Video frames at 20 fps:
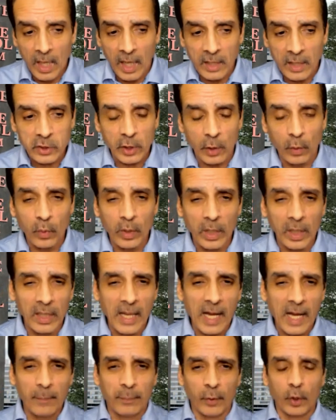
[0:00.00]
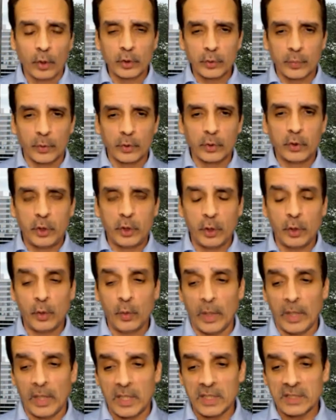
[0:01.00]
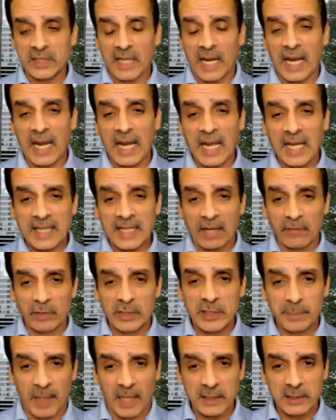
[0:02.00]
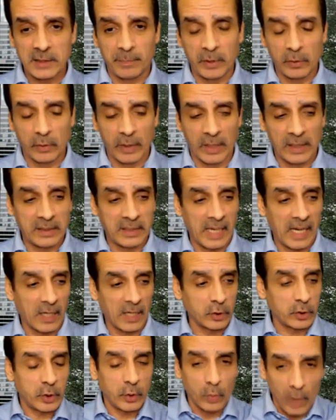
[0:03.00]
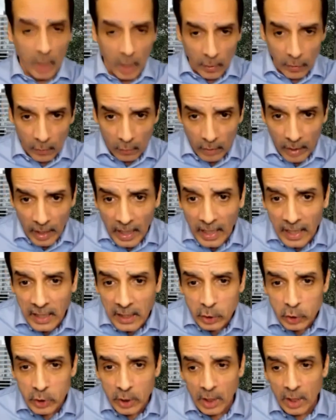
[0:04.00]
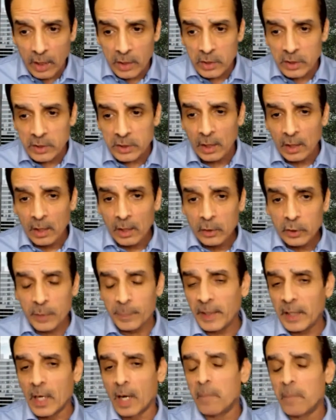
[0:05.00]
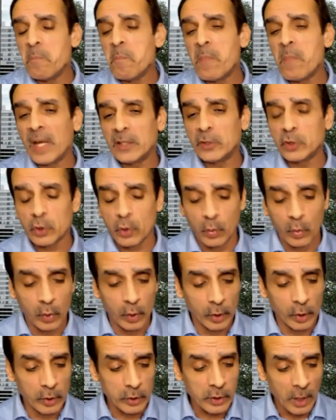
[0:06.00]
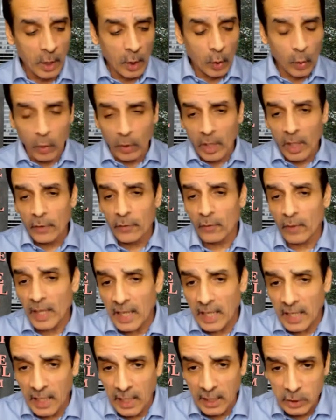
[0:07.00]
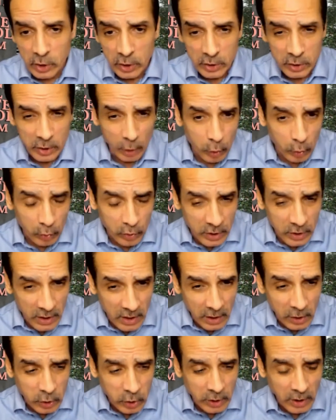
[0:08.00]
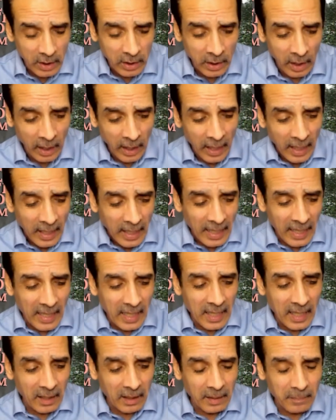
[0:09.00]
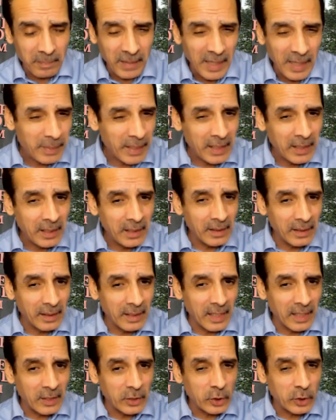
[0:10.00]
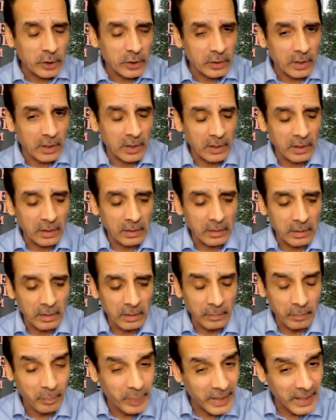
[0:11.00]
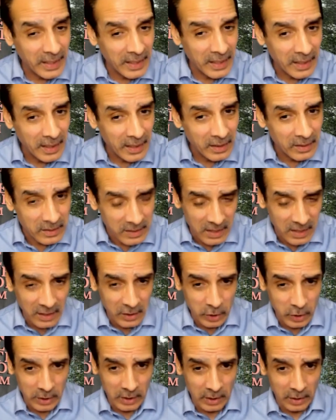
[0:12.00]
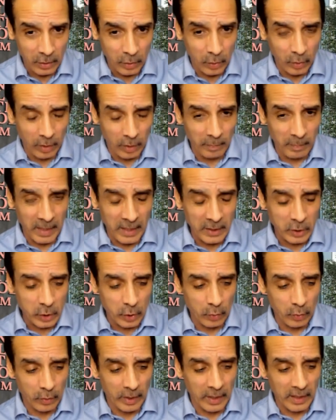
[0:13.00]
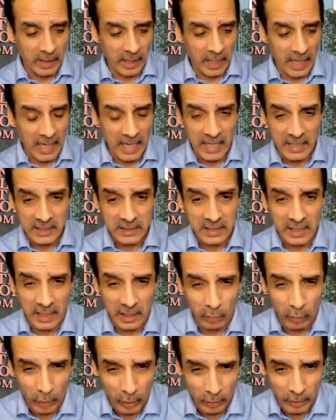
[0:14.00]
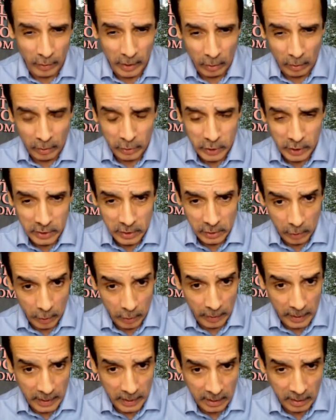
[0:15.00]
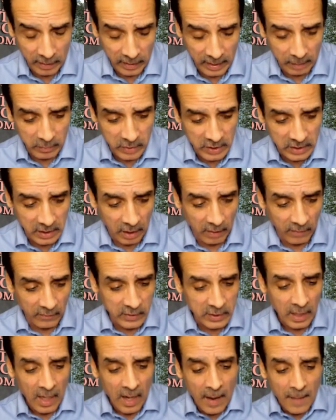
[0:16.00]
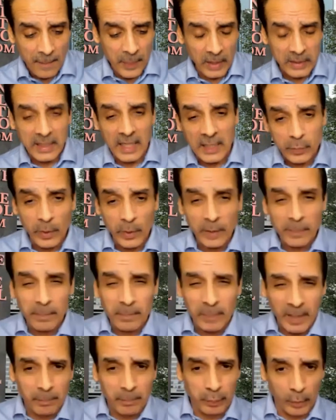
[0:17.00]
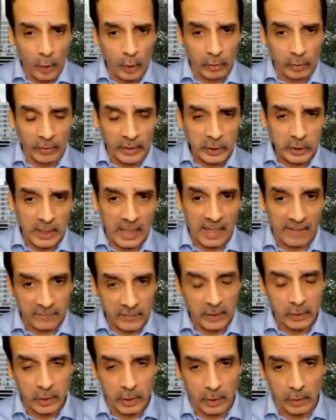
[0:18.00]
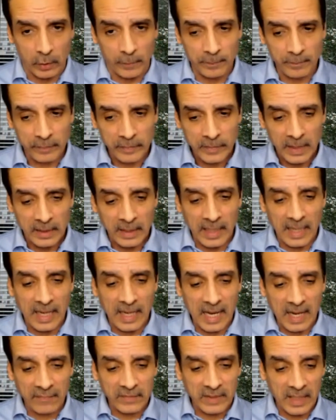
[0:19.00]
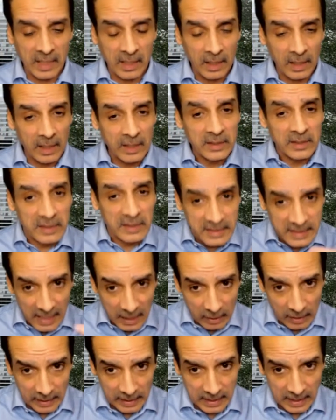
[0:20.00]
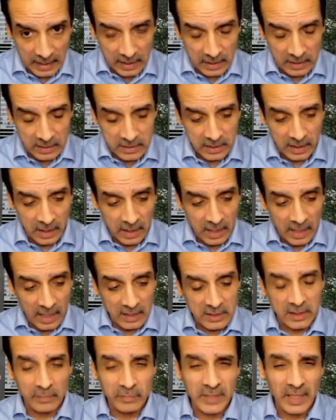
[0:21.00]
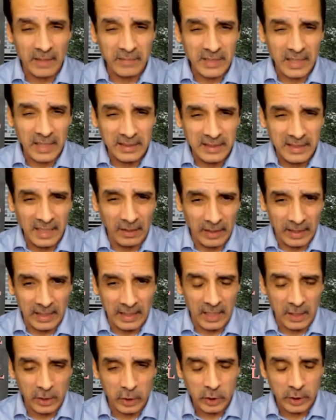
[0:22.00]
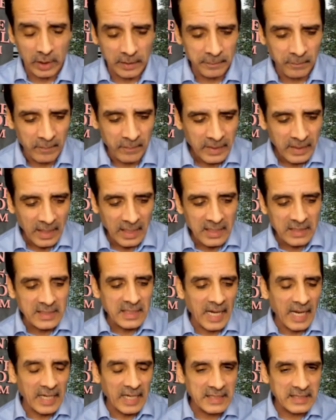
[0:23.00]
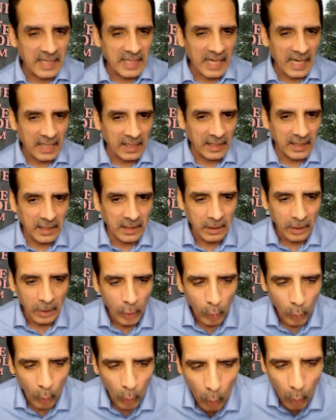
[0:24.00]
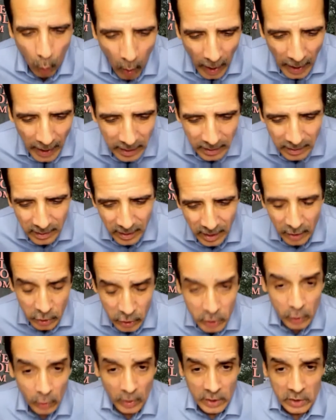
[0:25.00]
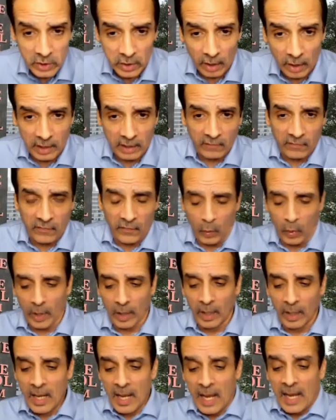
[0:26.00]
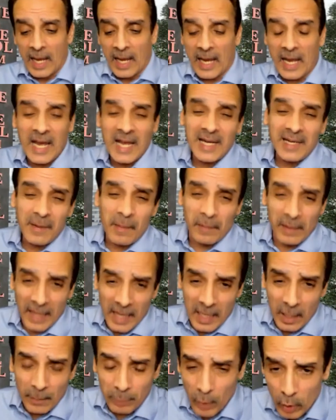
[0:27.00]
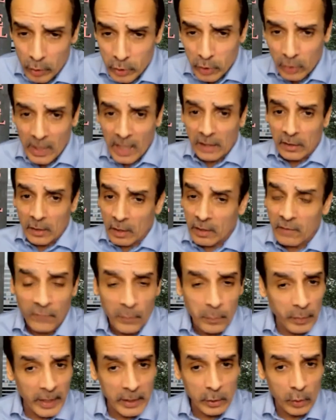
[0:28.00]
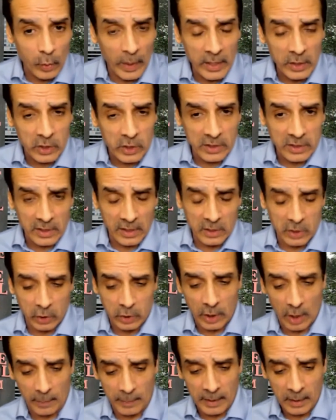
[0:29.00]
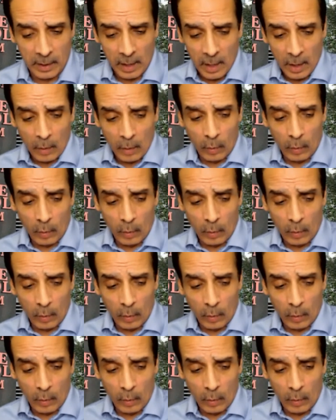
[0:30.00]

And so what a lot of brokers will do is hand that responsibility down to other agents to become mentors, or other agents that do teaching. And maybe they shouldn't be teaching or mentoring, as they really are just learning themselves. But that's what big brokerage have to do. They have to delegate. And sometimes that delegation is not exactly what a student's looking for. And a lot of brokers are not looking for brand new agents, ladies and gentlemen.